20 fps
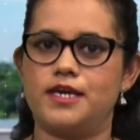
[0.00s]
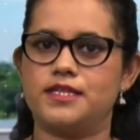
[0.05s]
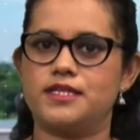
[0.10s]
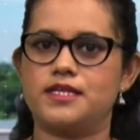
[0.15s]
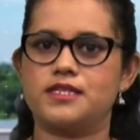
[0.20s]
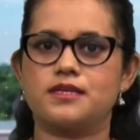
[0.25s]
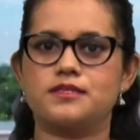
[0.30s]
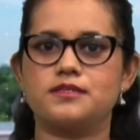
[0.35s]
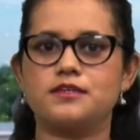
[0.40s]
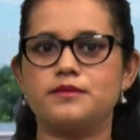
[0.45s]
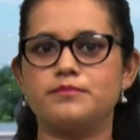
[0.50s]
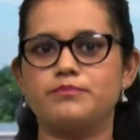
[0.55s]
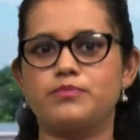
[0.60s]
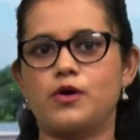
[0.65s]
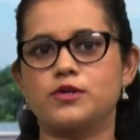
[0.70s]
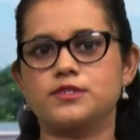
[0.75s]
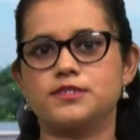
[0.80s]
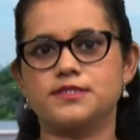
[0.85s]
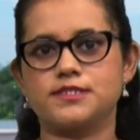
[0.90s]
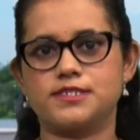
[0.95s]
In another
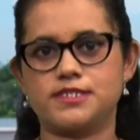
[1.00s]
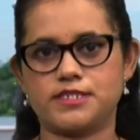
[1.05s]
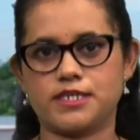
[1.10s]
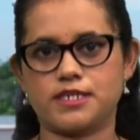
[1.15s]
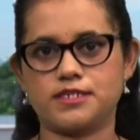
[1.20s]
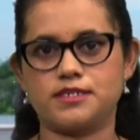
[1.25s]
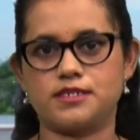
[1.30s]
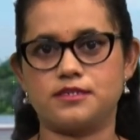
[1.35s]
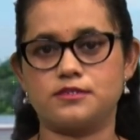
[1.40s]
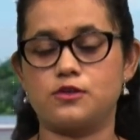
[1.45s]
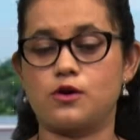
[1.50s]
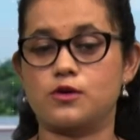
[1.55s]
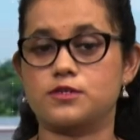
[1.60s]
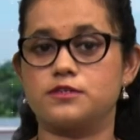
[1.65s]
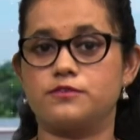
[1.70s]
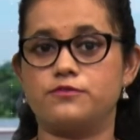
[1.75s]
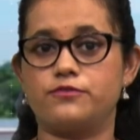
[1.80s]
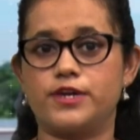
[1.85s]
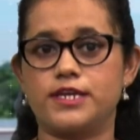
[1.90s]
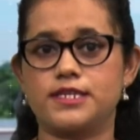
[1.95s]
important study,
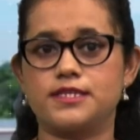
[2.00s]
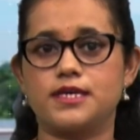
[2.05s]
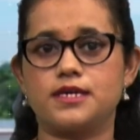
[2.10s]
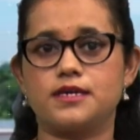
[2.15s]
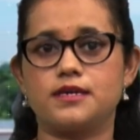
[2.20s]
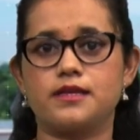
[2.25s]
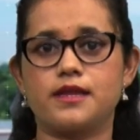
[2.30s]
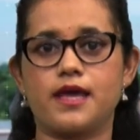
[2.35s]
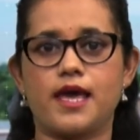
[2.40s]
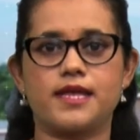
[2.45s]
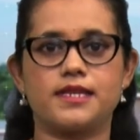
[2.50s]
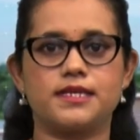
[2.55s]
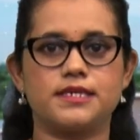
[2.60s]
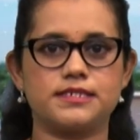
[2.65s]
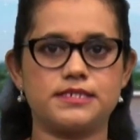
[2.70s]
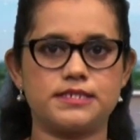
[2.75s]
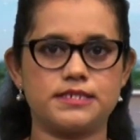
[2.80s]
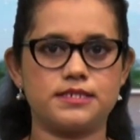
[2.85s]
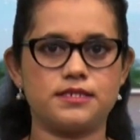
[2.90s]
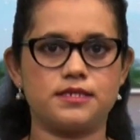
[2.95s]
Doctor Vernekar and
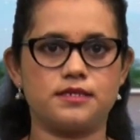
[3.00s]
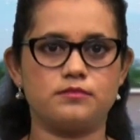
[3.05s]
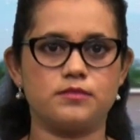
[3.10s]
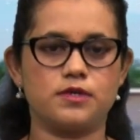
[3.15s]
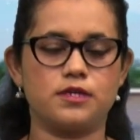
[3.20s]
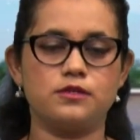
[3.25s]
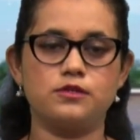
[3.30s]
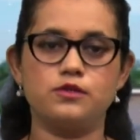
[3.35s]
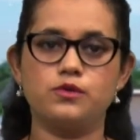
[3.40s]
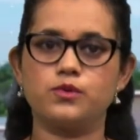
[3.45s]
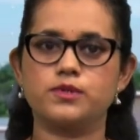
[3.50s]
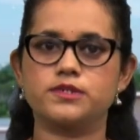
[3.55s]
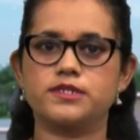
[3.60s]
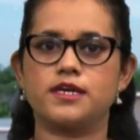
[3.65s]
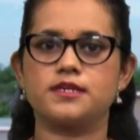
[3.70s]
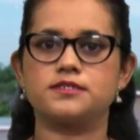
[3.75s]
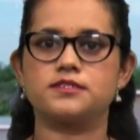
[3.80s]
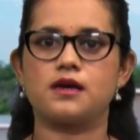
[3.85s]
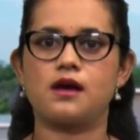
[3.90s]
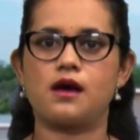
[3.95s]
his team
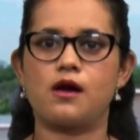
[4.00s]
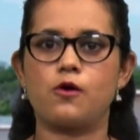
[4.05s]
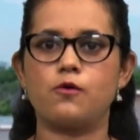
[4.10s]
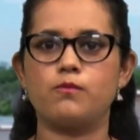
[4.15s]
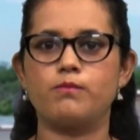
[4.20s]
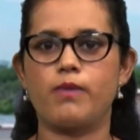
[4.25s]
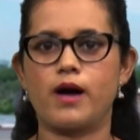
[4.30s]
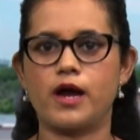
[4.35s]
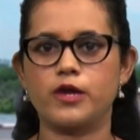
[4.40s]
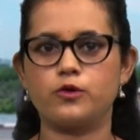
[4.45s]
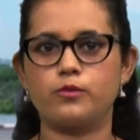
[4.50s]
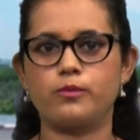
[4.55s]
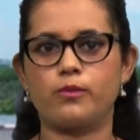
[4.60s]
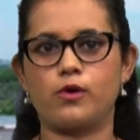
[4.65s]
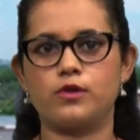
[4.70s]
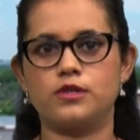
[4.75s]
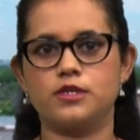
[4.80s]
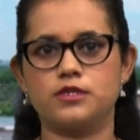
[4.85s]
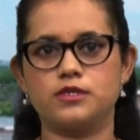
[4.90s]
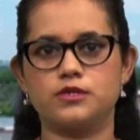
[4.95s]
looked at how
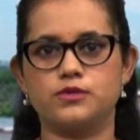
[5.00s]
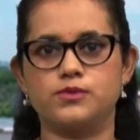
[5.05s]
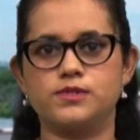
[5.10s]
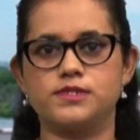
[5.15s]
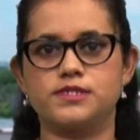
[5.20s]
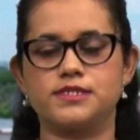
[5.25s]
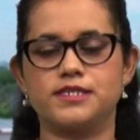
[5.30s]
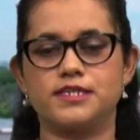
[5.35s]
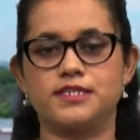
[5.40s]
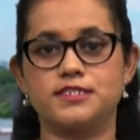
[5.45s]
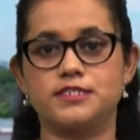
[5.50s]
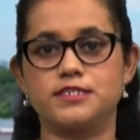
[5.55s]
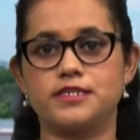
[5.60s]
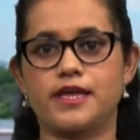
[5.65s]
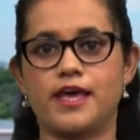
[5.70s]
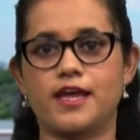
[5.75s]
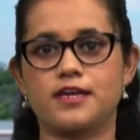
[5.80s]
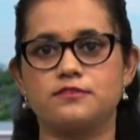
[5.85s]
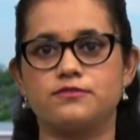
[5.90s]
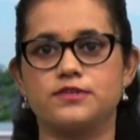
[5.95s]
biomolecules
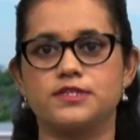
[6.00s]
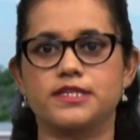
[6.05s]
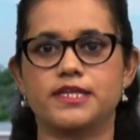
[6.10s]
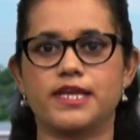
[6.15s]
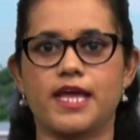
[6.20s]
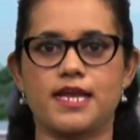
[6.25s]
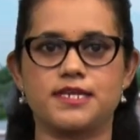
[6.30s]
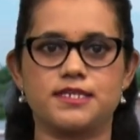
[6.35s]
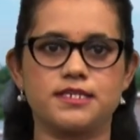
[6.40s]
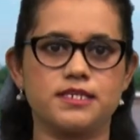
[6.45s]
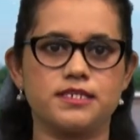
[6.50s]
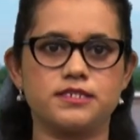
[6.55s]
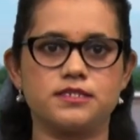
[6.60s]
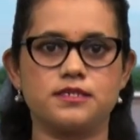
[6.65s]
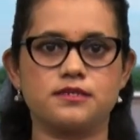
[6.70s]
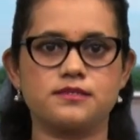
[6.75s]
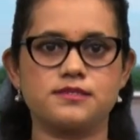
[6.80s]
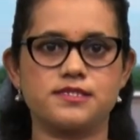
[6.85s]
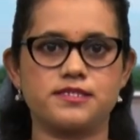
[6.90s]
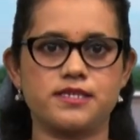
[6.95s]
interact with
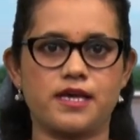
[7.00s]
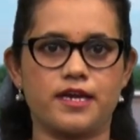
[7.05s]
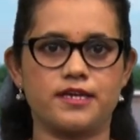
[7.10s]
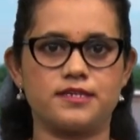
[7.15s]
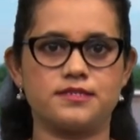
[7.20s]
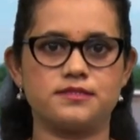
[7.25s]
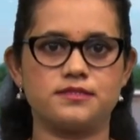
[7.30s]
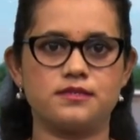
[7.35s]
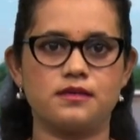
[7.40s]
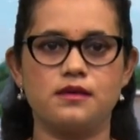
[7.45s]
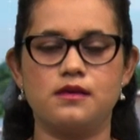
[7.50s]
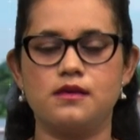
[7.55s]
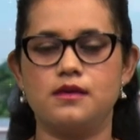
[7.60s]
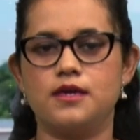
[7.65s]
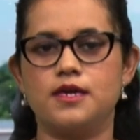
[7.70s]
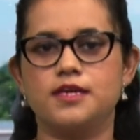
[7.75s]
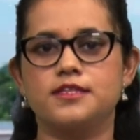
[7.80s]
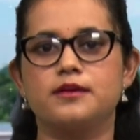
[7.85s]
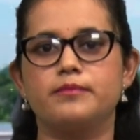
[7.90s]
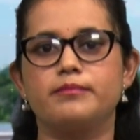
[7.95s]
catalytic sites
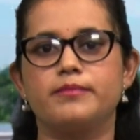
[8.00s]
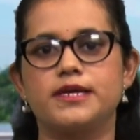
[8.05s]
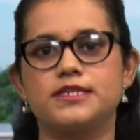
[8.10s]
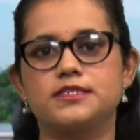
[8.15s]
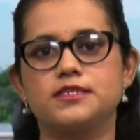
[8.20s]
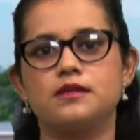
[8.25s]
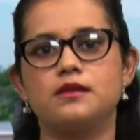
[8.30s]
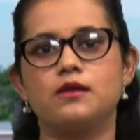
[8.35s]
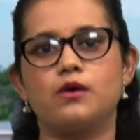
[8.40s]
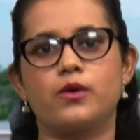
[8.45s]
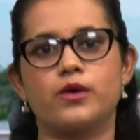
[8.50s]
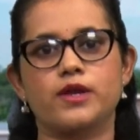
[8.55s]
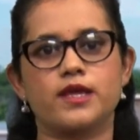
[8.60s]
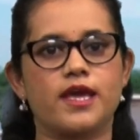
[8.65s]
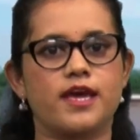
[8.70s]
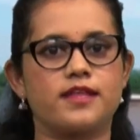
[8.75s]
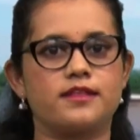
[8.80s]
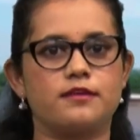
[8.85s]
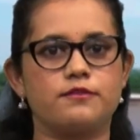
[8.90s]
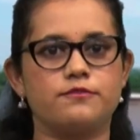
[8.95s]
in a metal
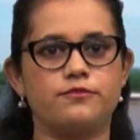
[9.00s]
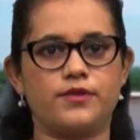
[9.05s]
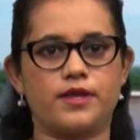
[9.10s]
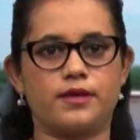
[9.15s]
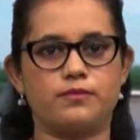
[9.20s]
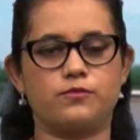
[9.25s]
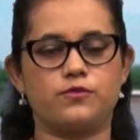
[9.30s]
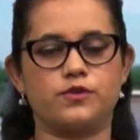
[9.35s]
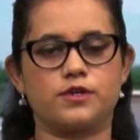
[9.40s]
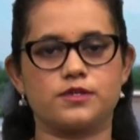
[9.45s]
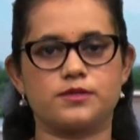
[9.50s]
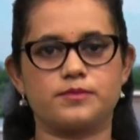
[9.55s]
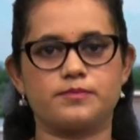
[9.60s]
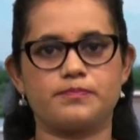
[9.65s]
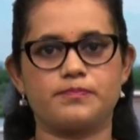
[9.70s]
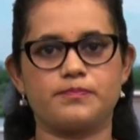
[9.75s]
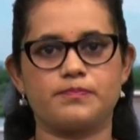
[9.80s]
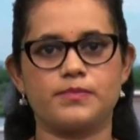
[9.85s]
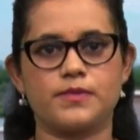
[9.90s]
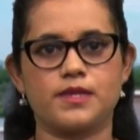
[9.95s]
organic framework.